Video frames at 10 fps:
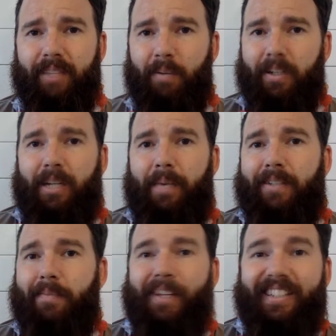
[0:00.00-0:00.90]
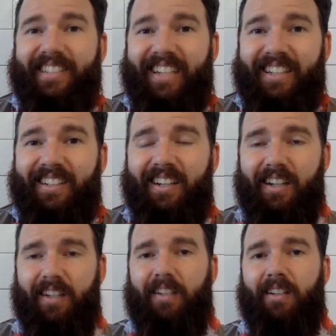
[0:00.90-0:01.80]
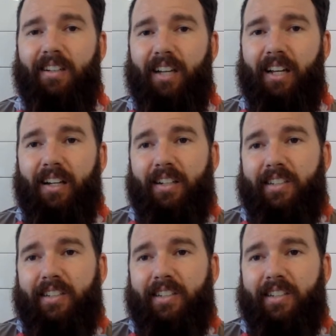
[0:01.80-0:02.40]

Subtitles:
And we're going to get back to meeting together, and